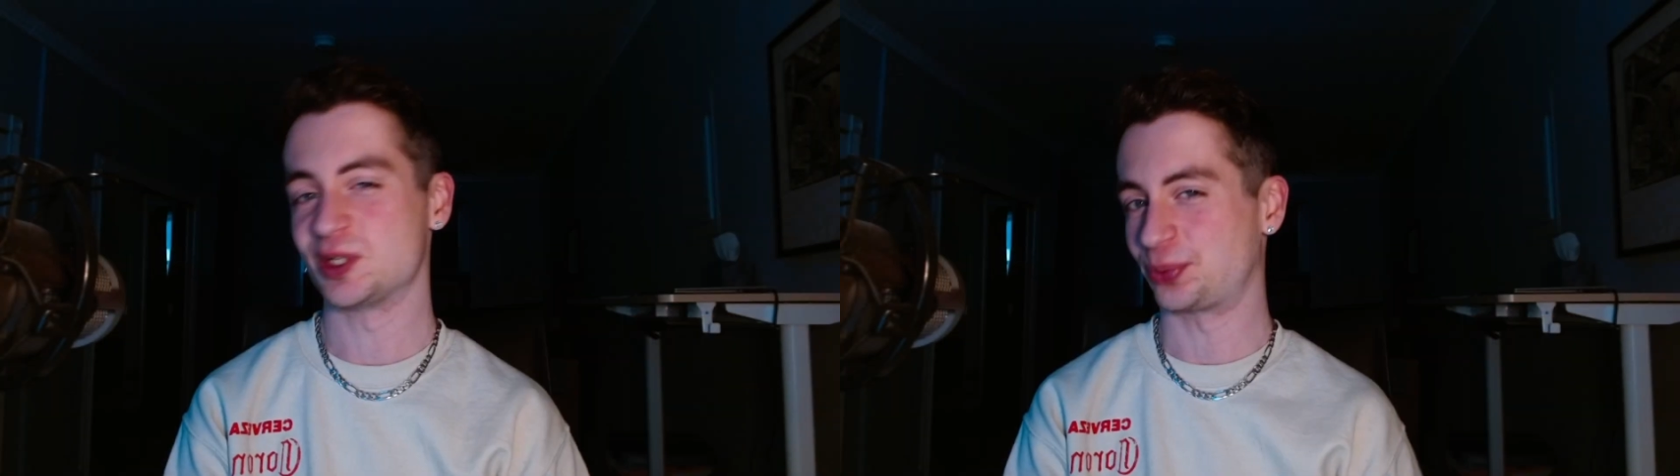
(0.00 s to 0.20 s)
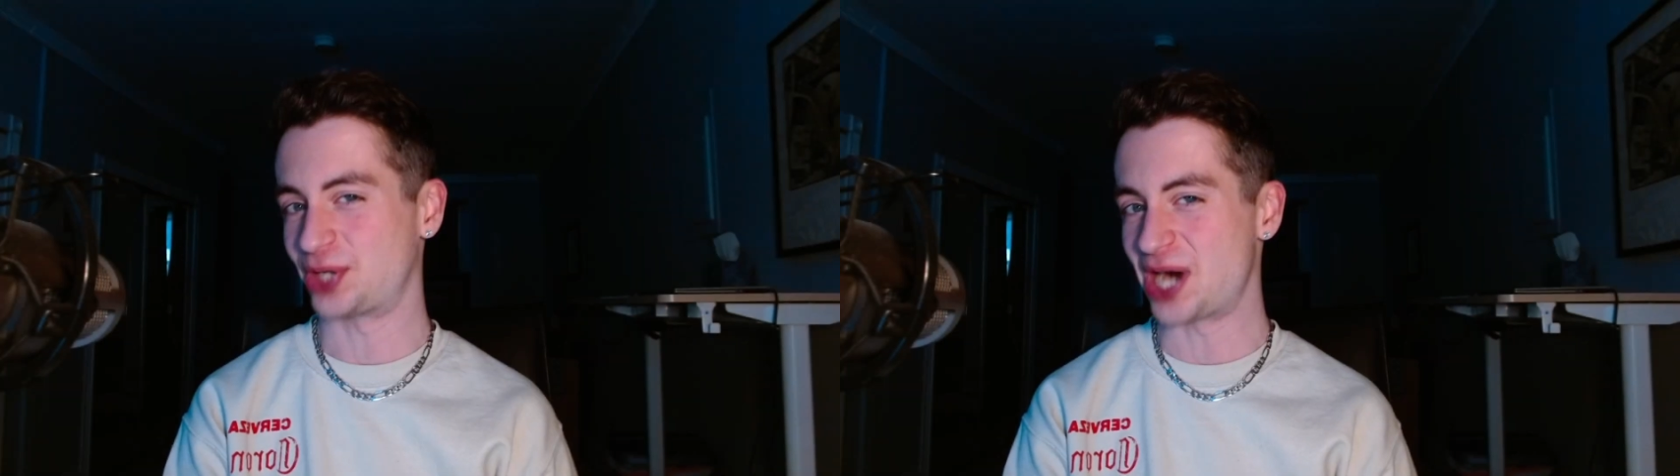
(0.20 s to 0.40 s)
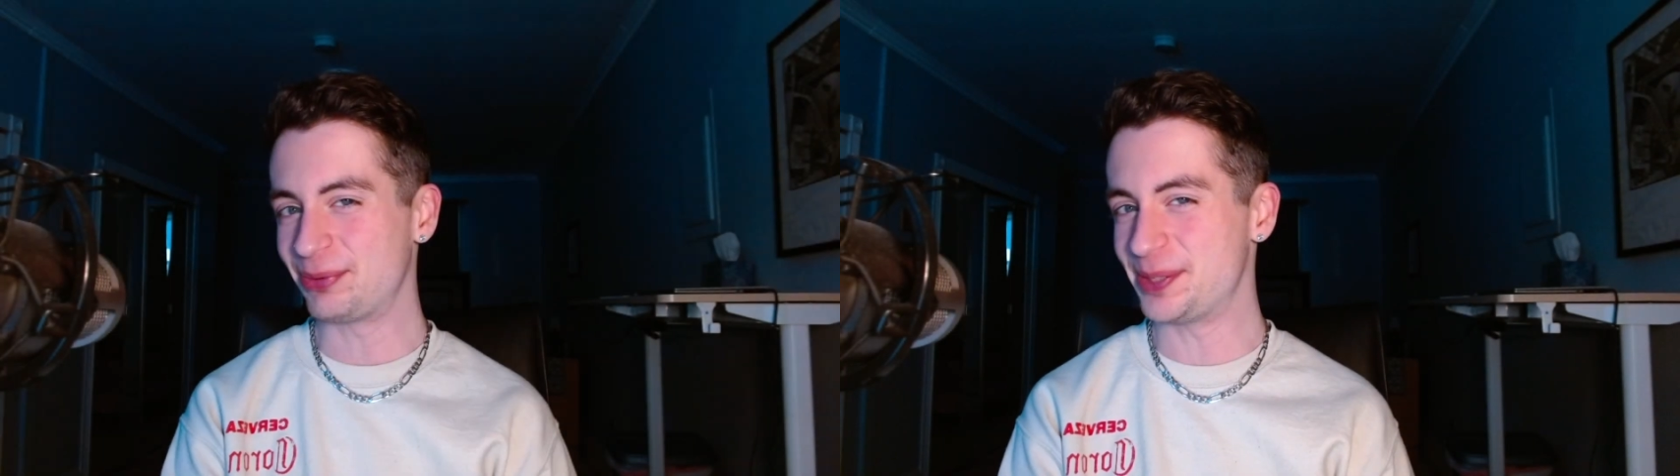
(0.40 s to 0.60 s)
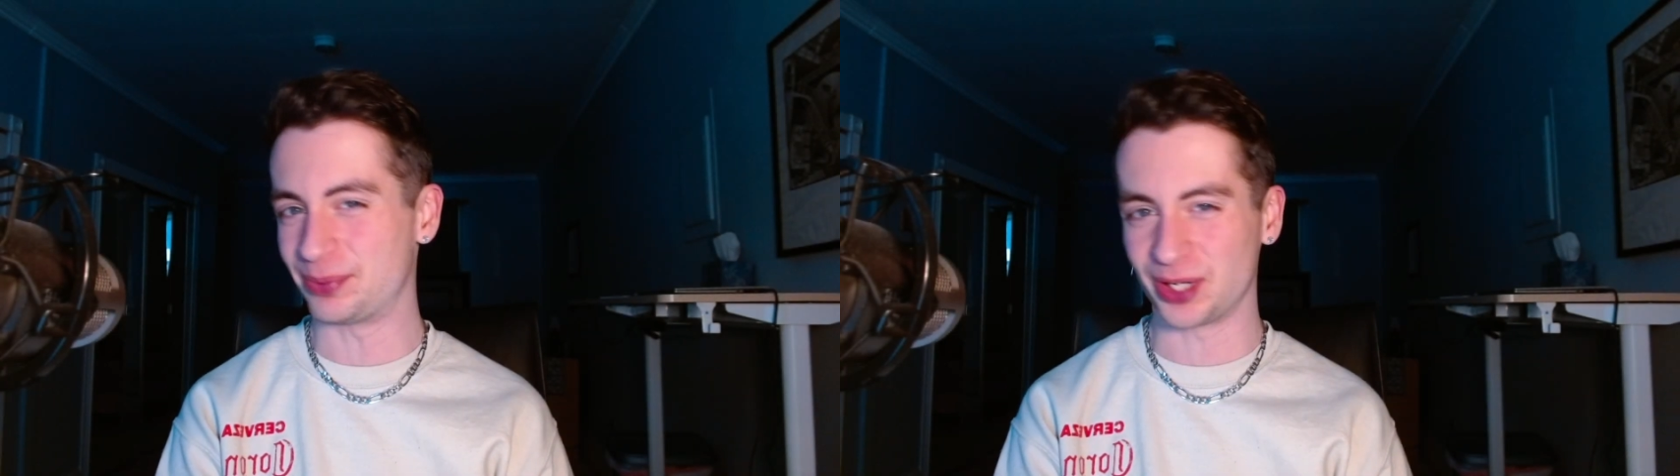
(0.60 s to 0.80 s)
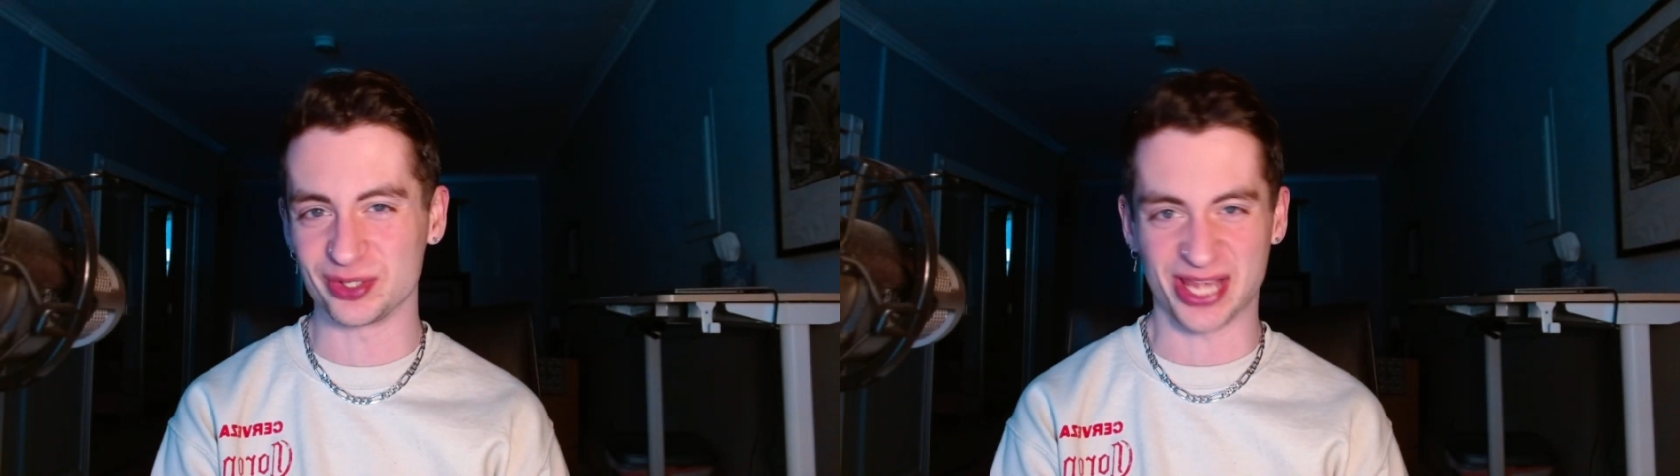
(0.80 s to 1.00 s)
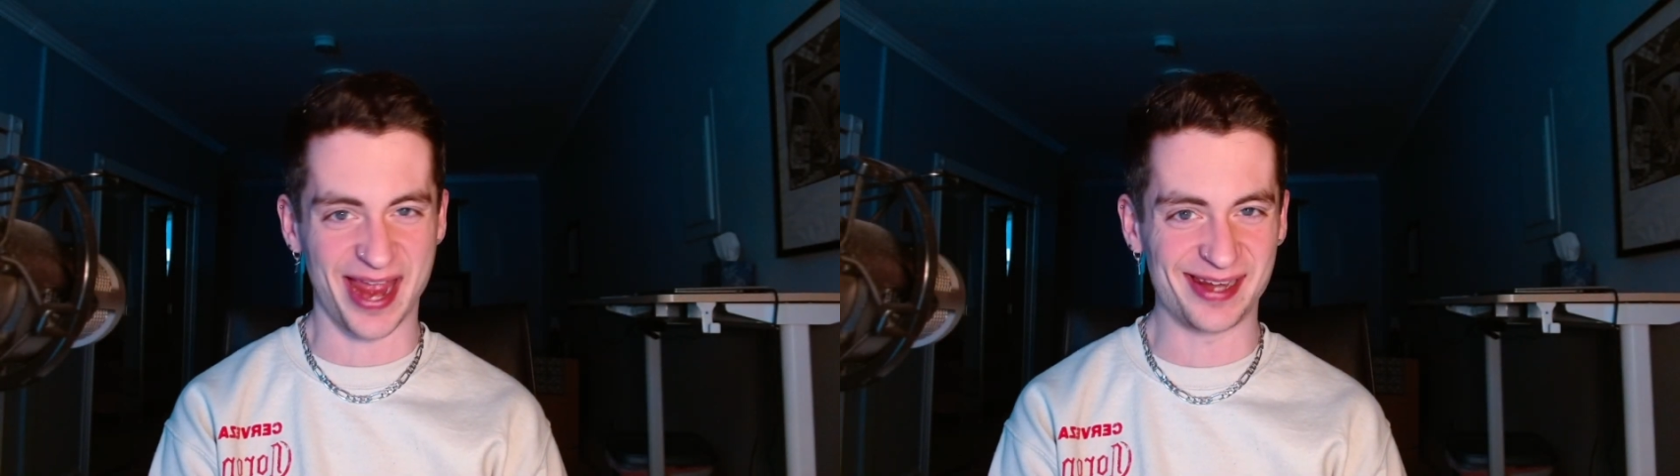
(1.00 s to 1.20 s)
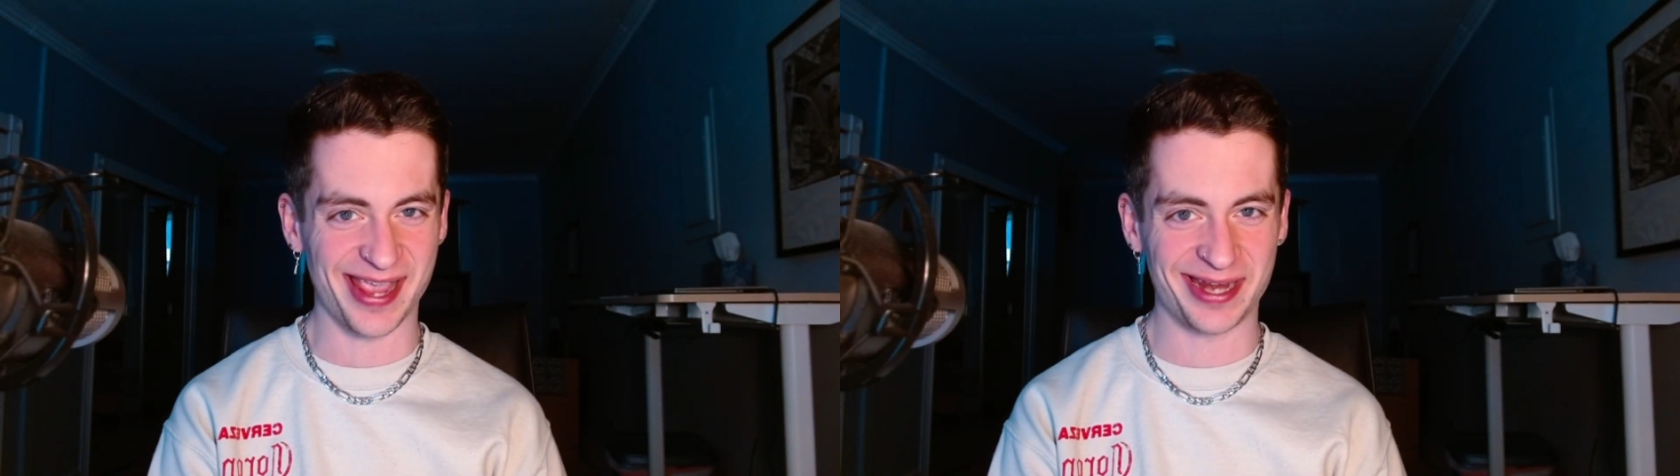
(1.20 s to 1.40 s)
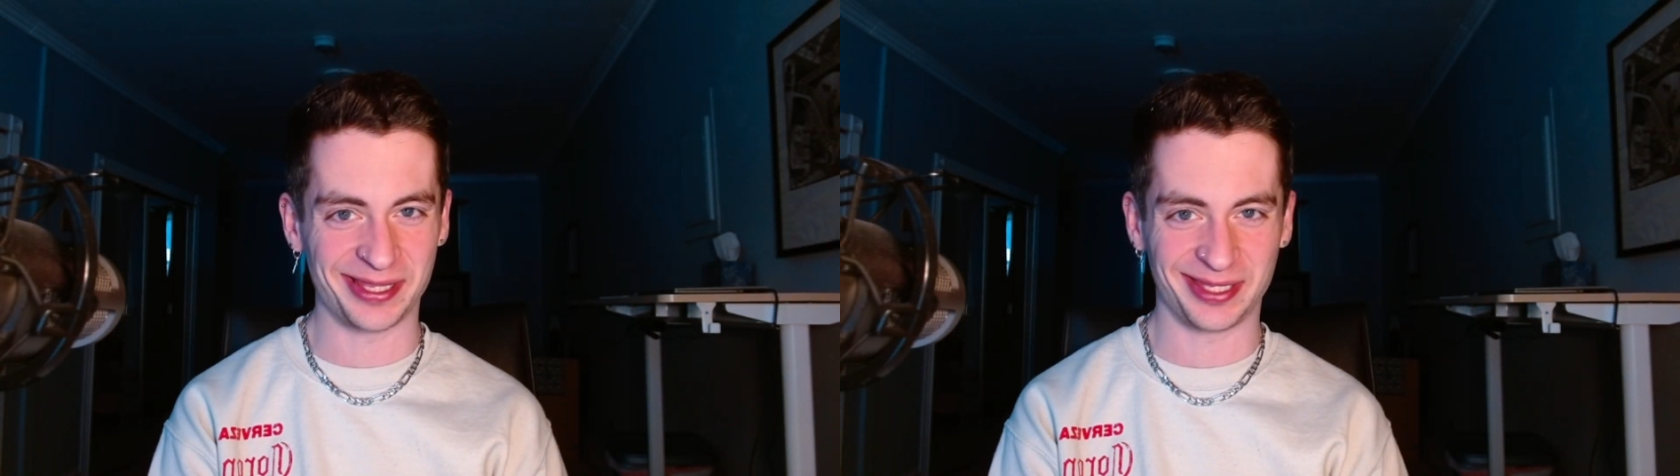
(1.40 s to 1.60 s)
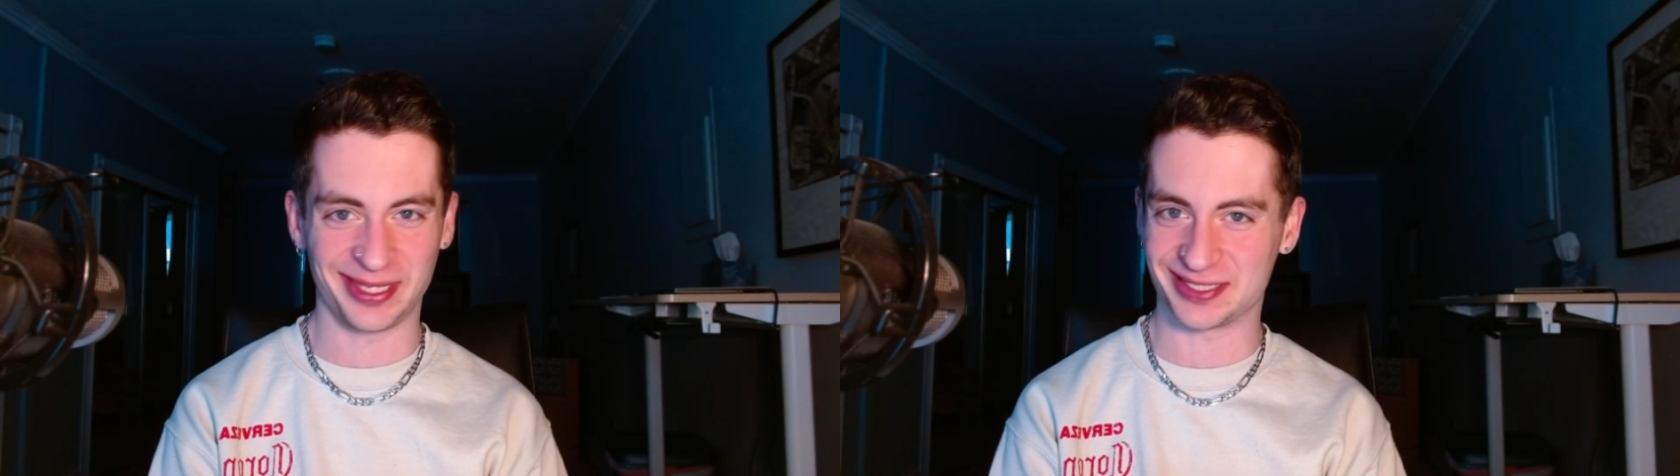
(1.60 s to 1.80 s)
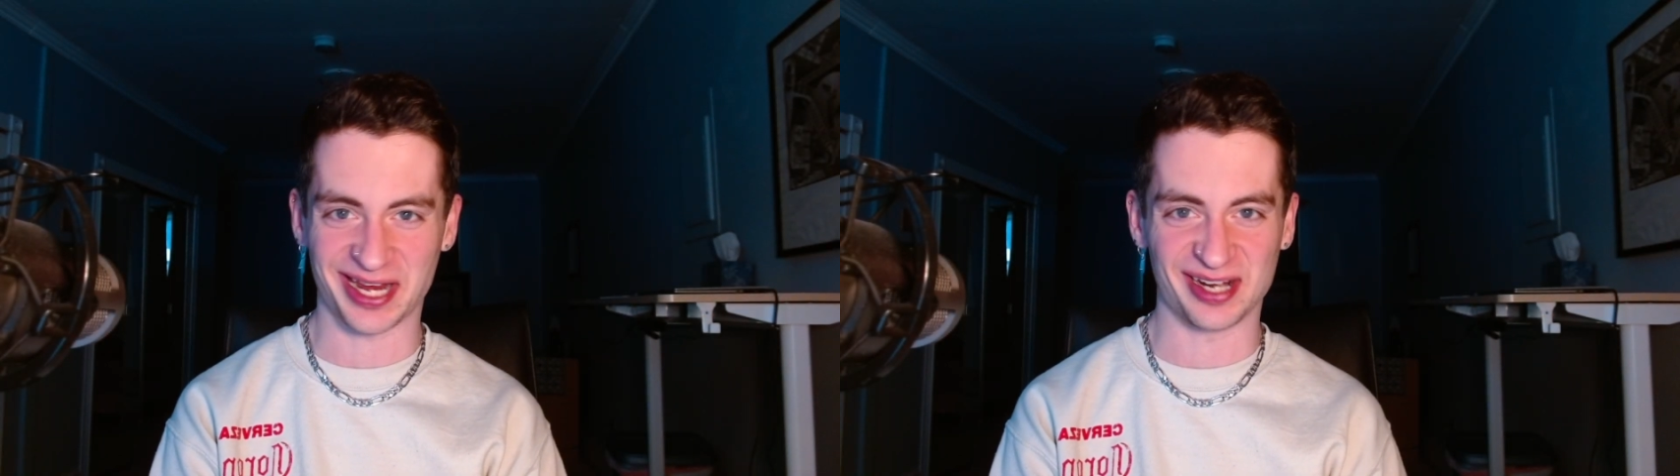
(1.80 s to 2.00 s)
probably Bro's headcanon the entire